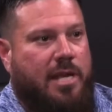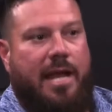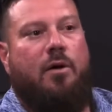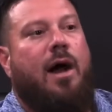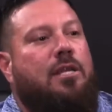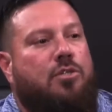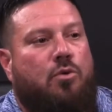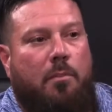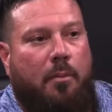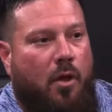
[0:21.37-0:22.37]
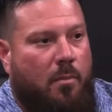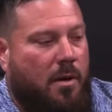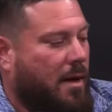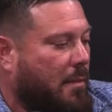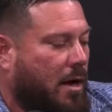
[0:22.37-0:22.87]
I had no high school diploma.
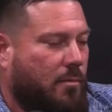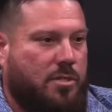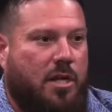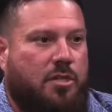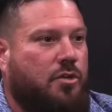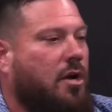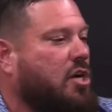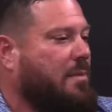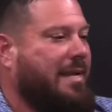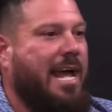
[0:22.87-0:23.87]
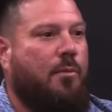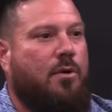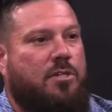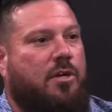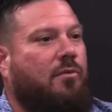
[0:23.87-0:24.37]
My mom was on drugs. My dad
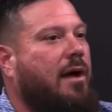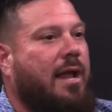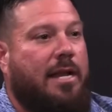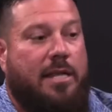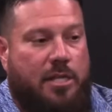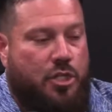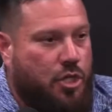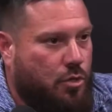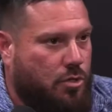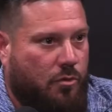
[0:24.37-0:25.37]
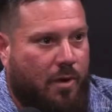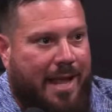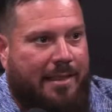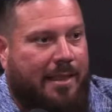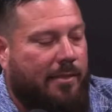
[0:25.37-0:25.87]
wasn't around. I didn't choose the
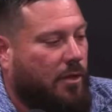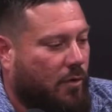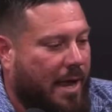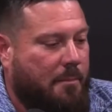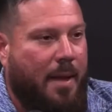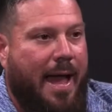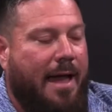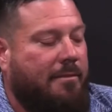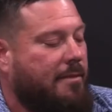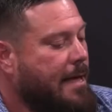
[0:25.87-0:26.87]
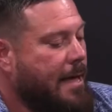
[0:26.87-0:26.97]
right path.